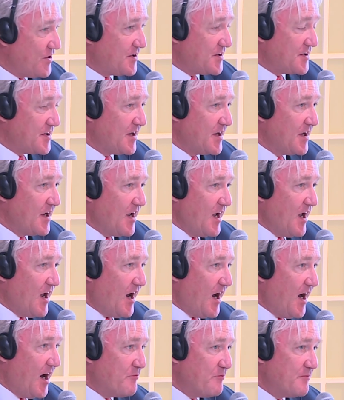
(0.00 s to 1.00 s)
and
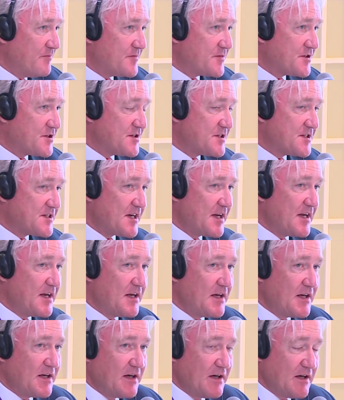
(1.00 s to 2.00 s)
to
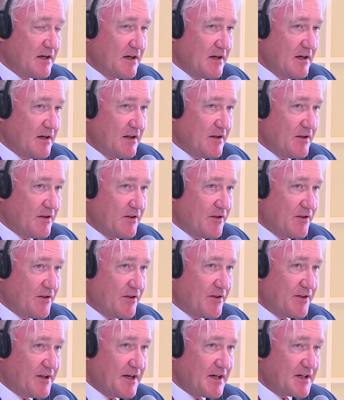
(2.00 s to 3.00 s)
see
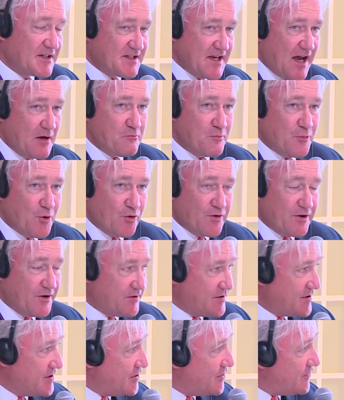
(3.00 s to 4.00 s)
the example
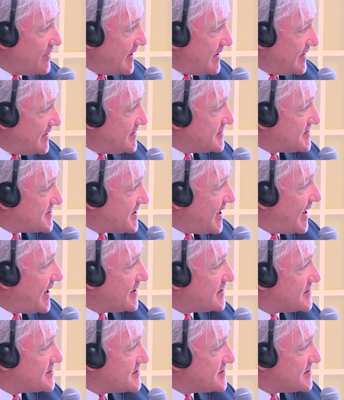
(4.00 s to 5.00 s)
that the UAE
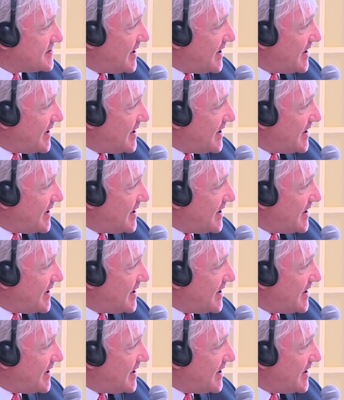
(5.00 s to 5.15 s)
sets